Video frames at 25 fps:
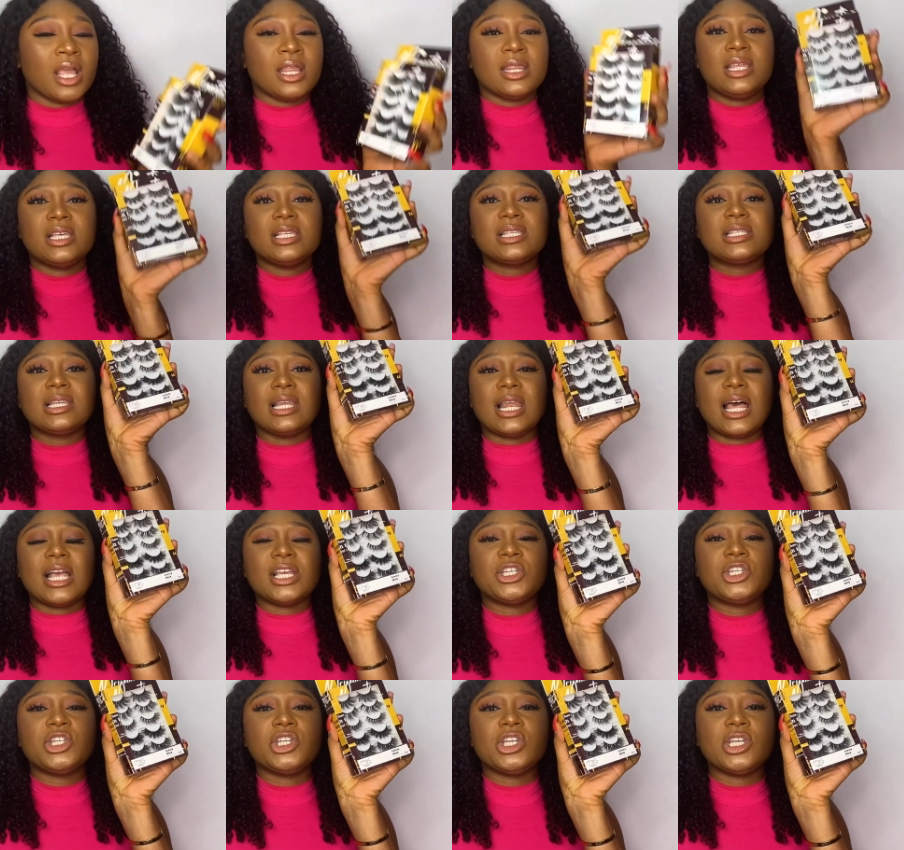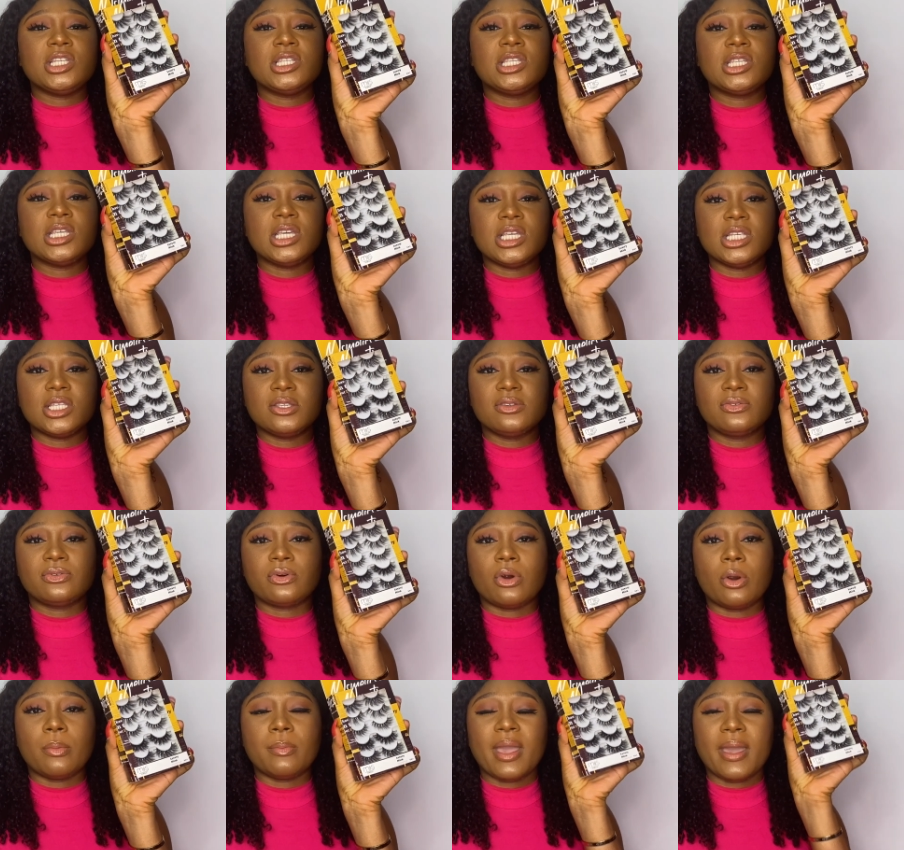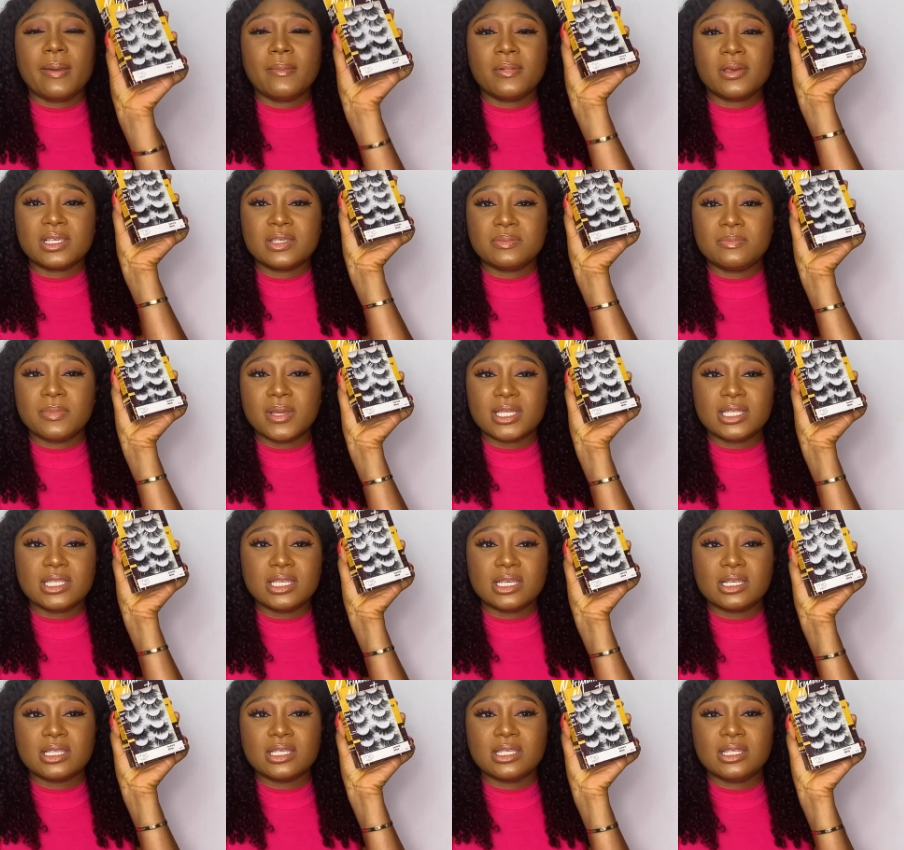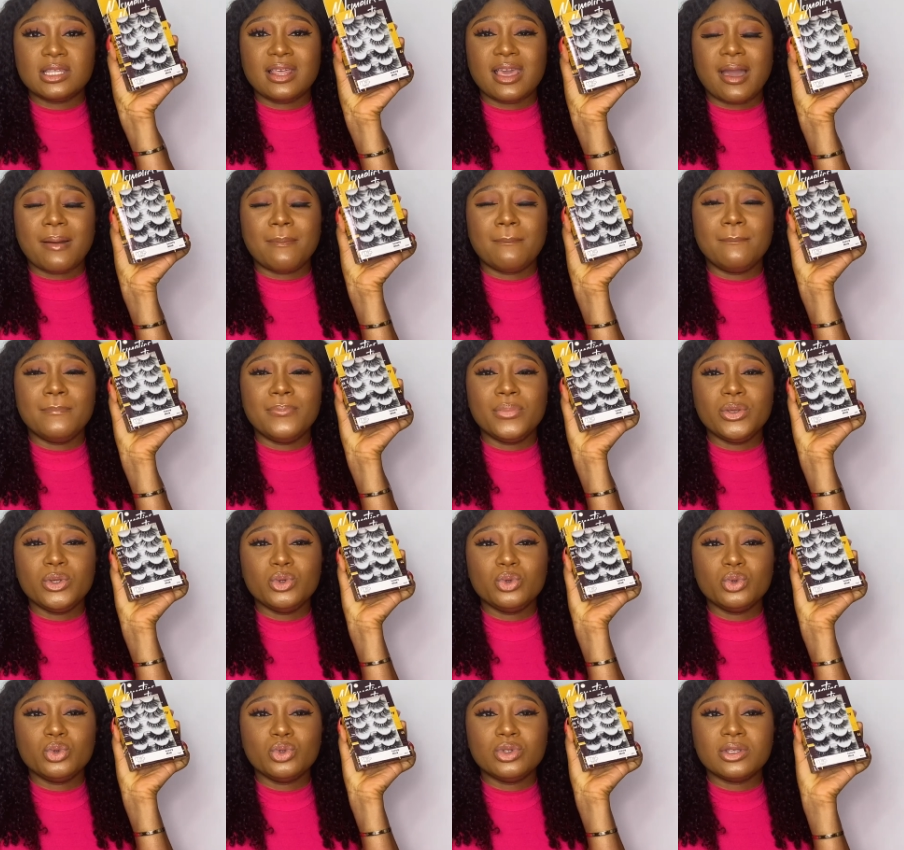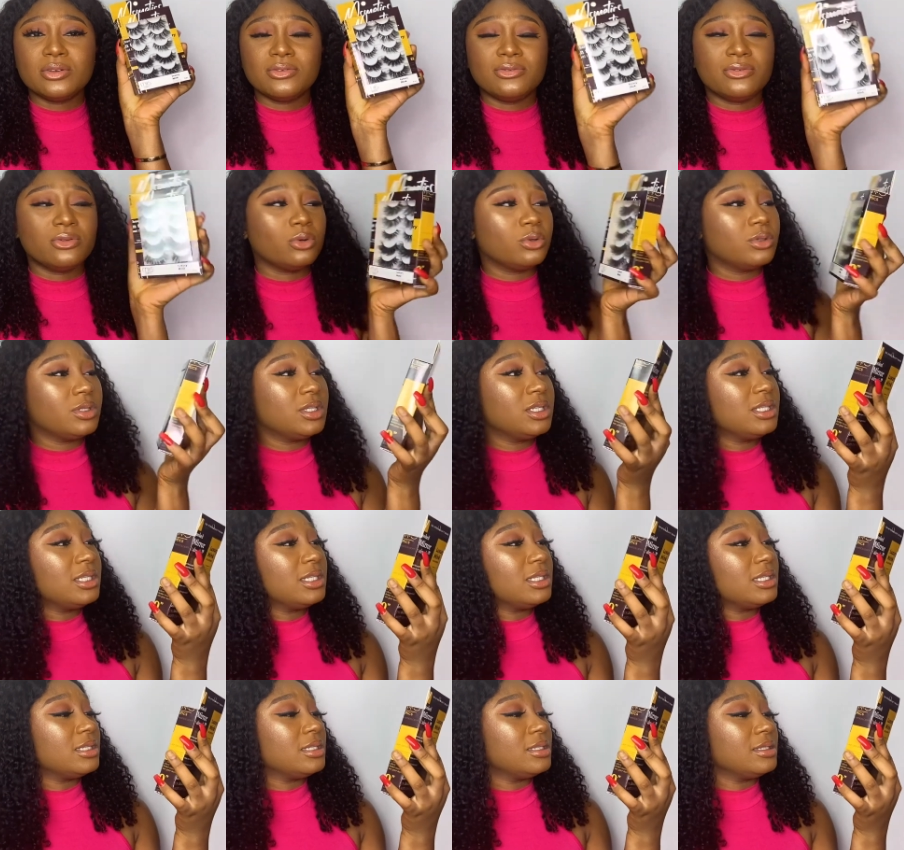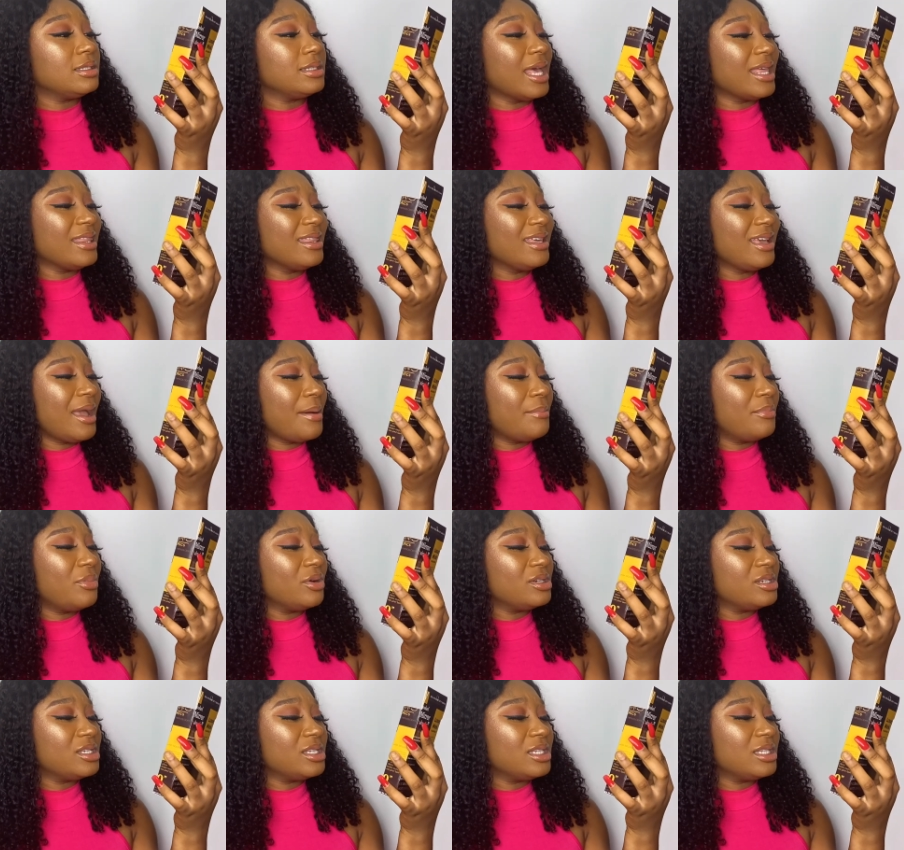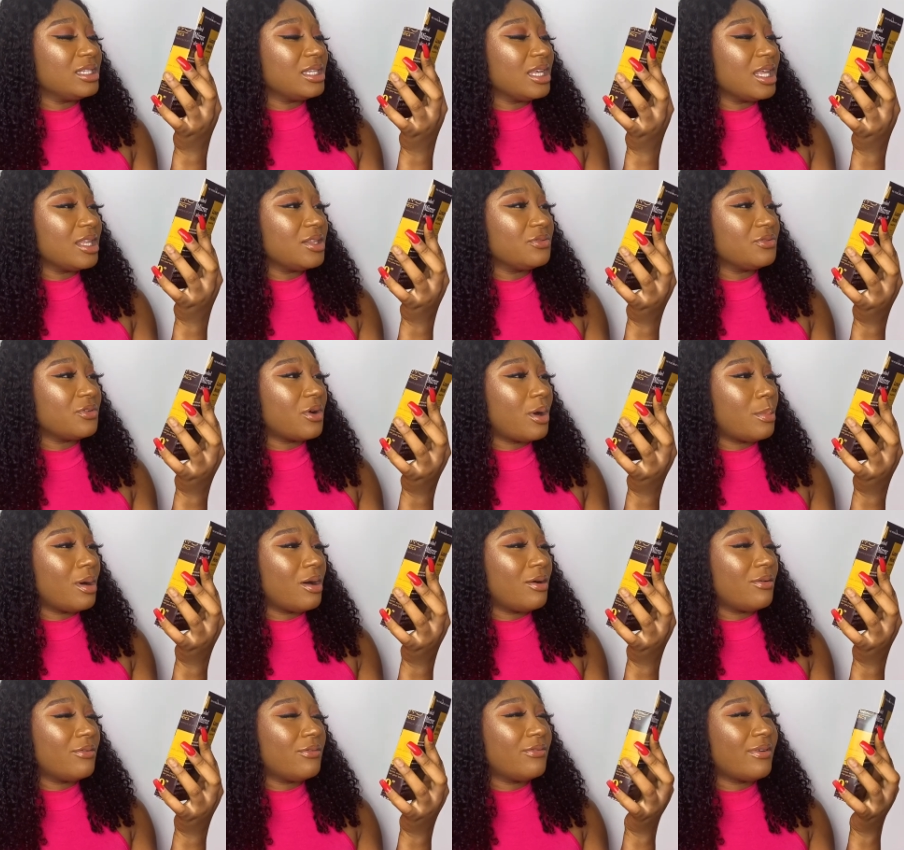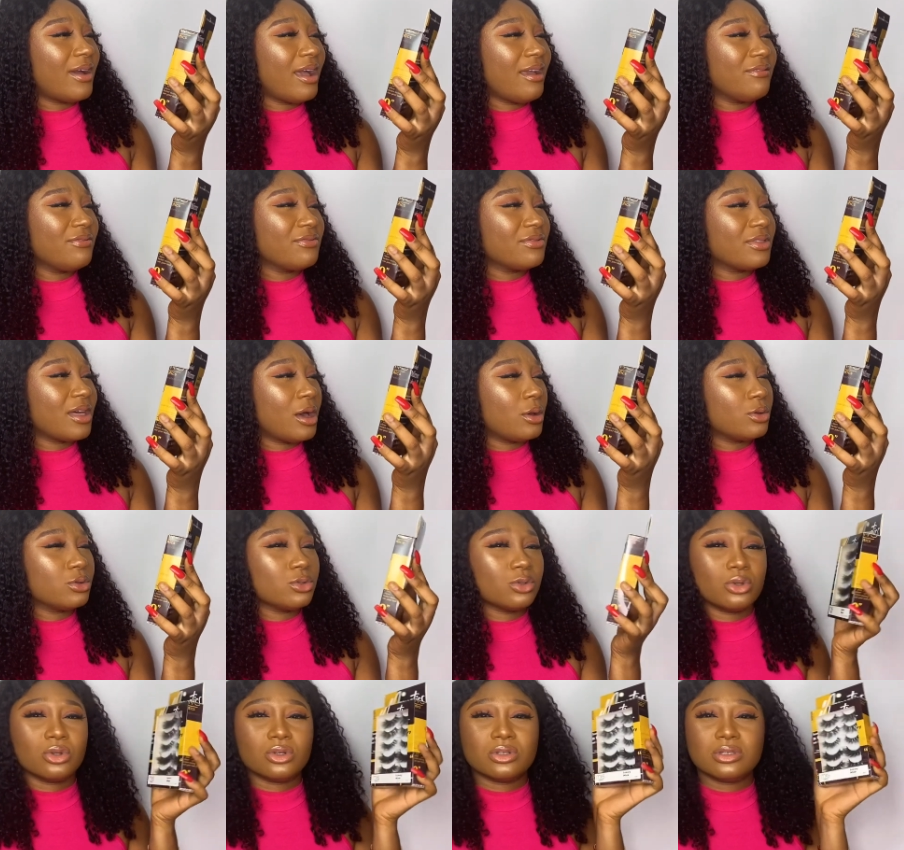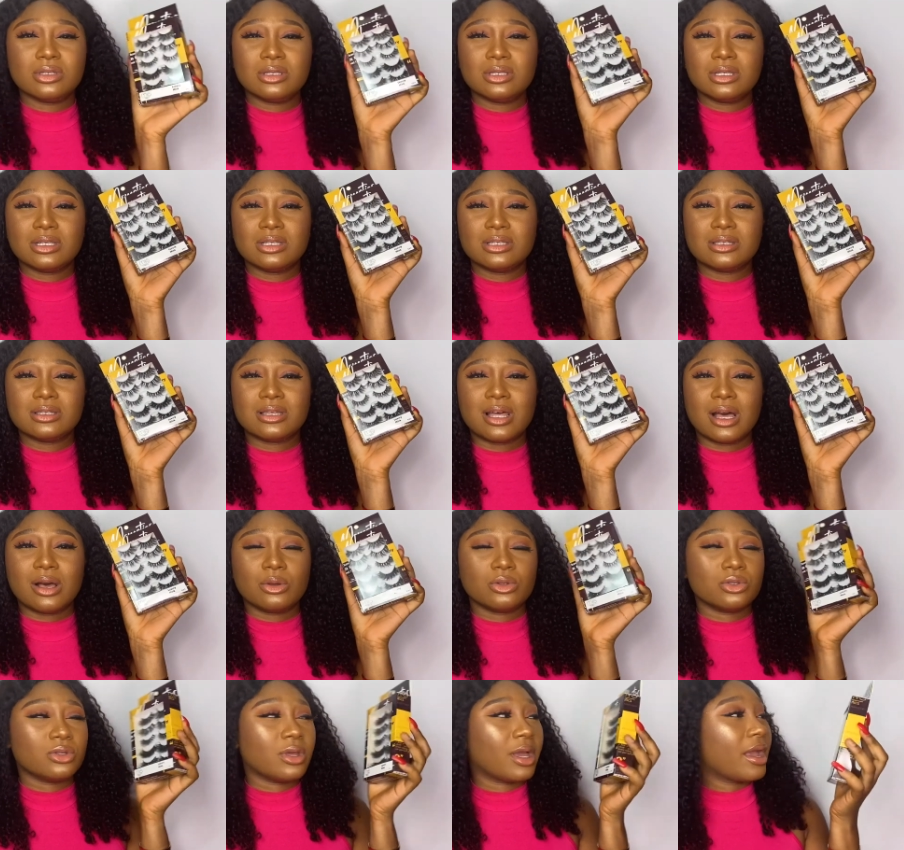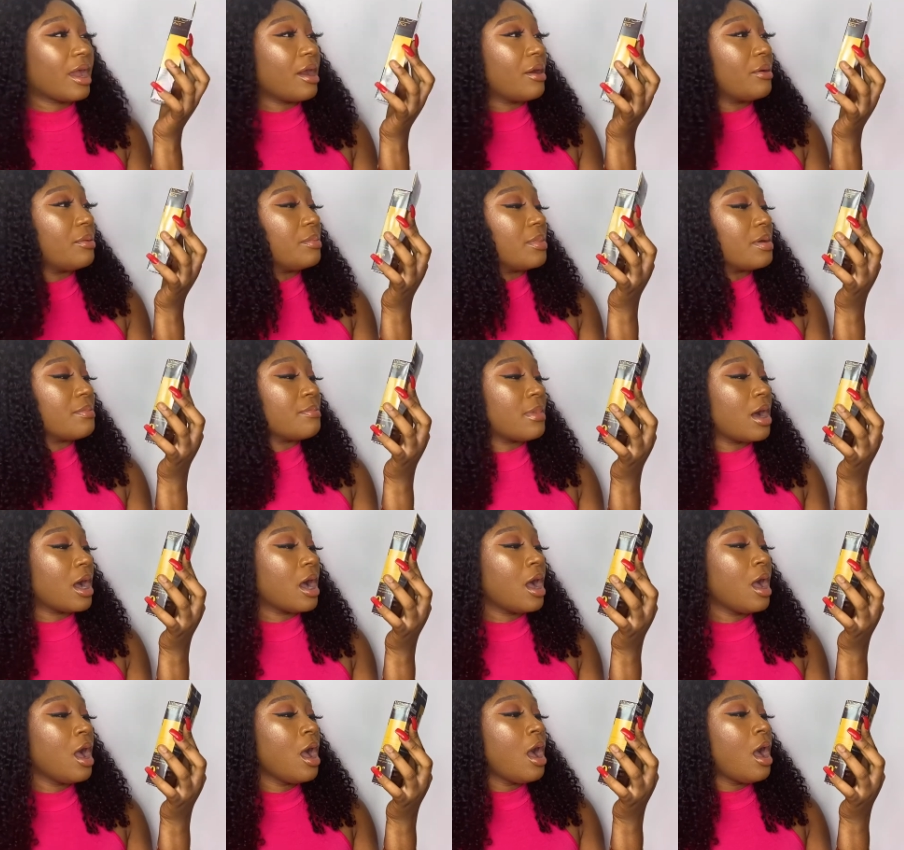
This lashes is from MS Metics. They are beautiful. This is, I think I bought this set for about 5,000 or 6,000. I can't remember.